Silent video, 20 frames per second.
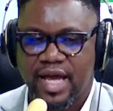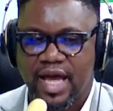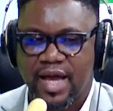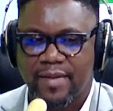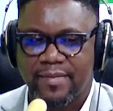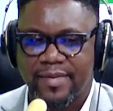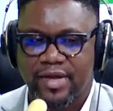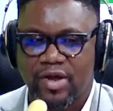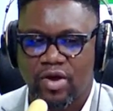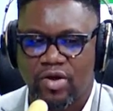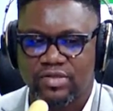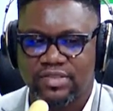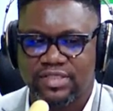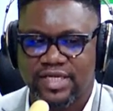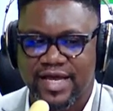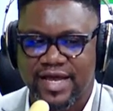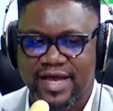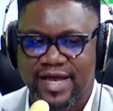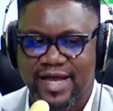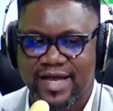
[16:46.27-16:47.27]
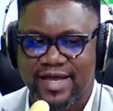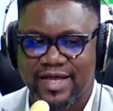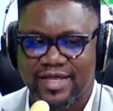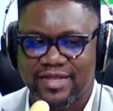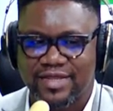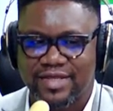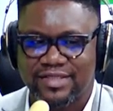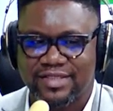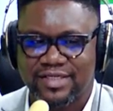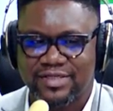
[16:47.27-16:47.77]
Because
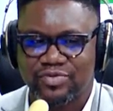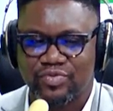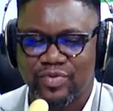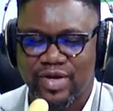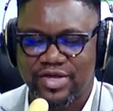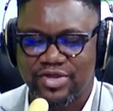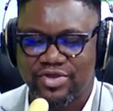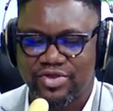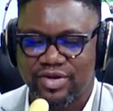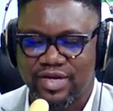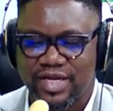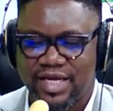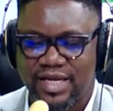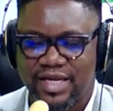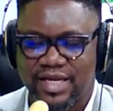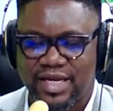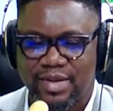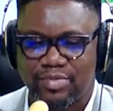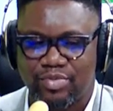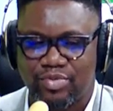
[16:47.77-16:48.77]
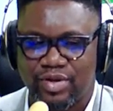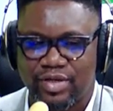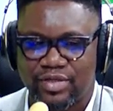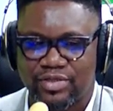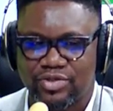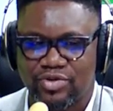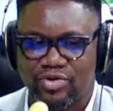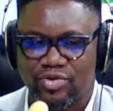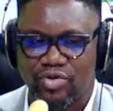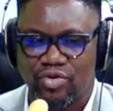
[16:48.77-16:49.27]
the situation in neighboring
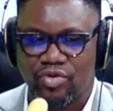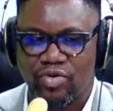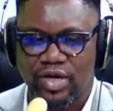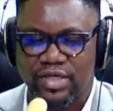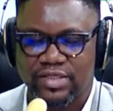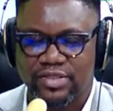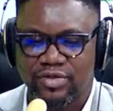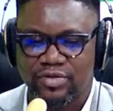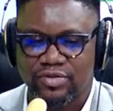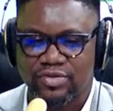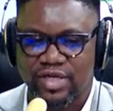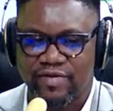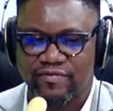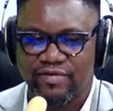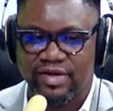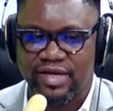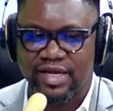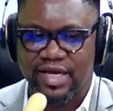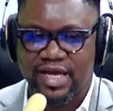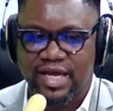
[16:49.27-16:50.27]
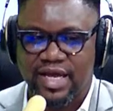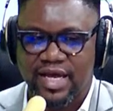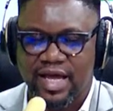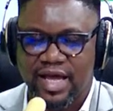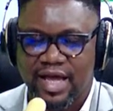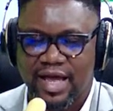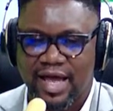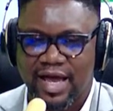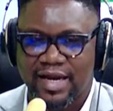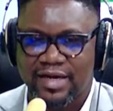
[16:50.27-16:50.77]
Togo has also given
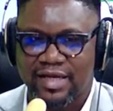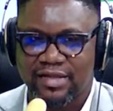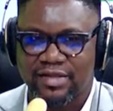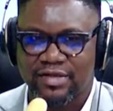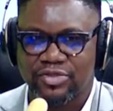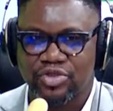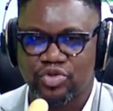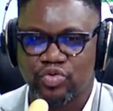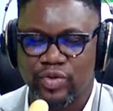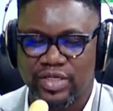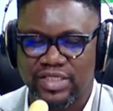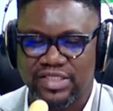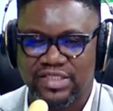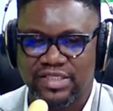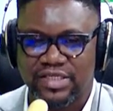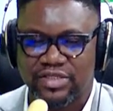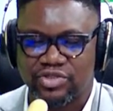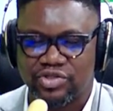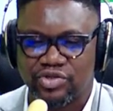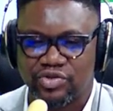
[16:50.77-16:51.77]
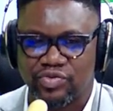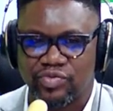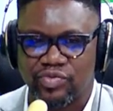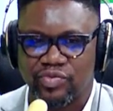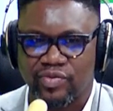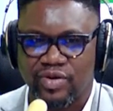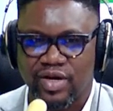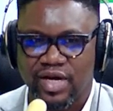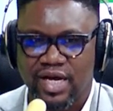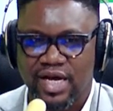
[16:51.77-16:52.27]
another twist
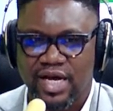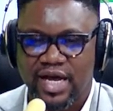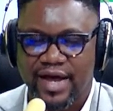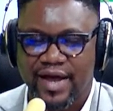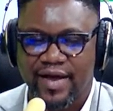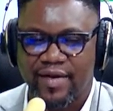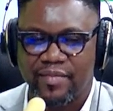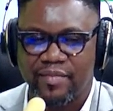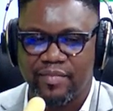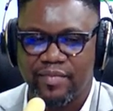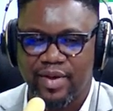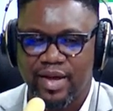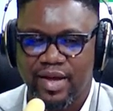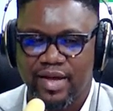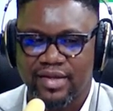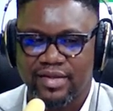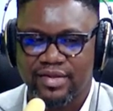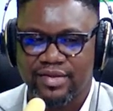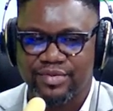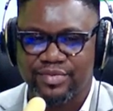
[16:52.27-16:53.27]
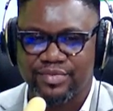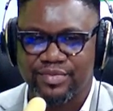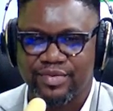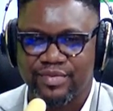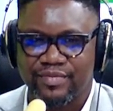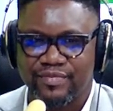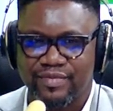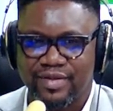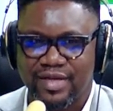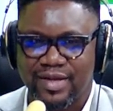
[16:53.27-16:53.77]
to a
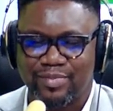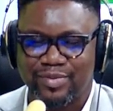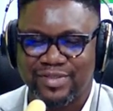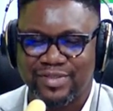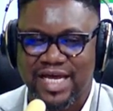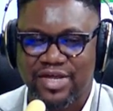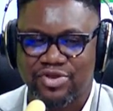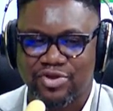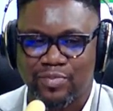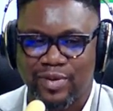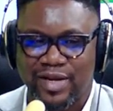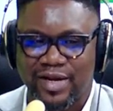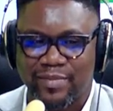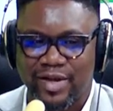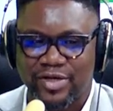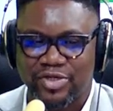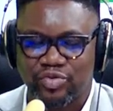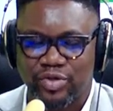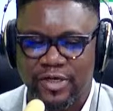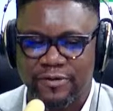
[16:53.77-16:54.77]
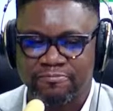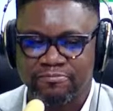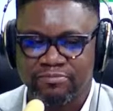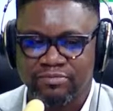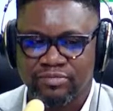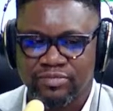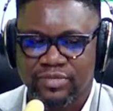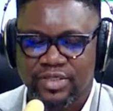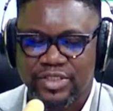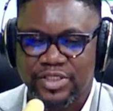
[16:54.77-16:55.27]
potential parliamentary
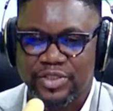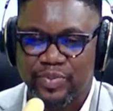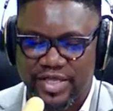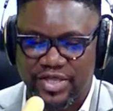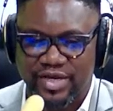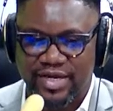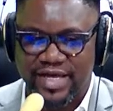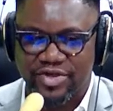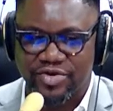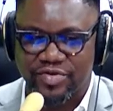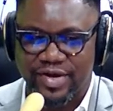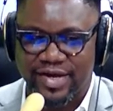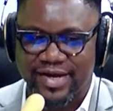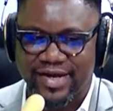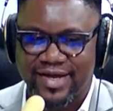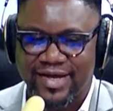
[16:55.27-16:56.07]
switch in Nigeria,